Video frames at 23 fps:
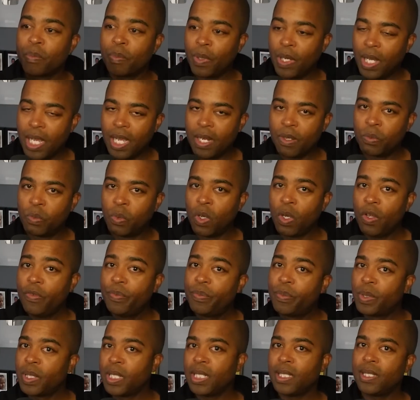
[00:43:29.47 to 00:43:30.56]
But
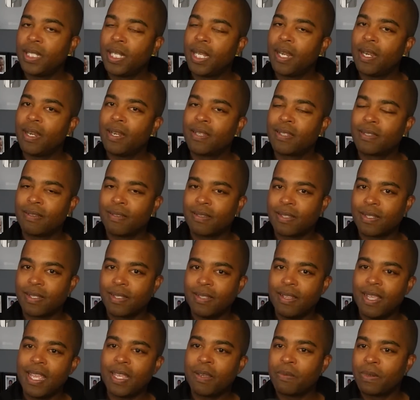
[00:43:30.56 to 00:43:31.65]
Wolf put it there, so
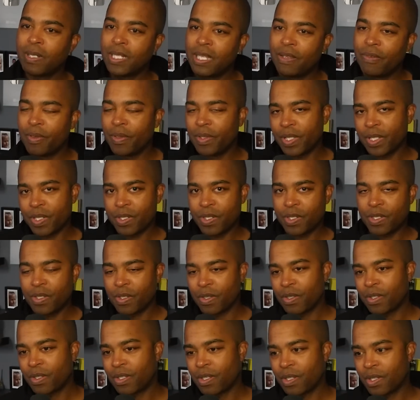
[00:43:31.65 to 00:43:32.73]
Snake would give it to,
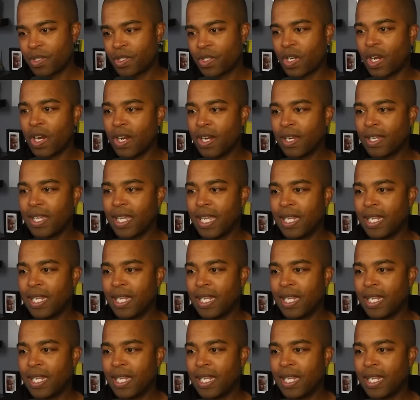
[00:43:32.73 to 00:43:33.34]
to, to Shark,